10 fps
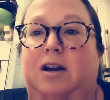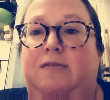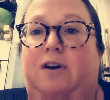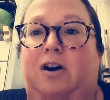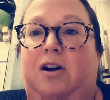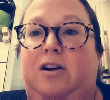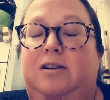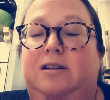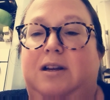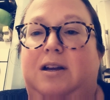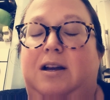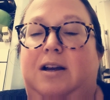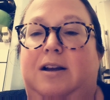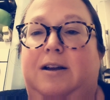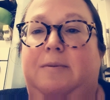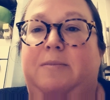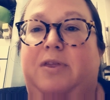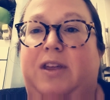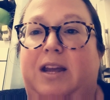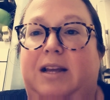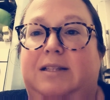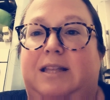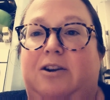of all things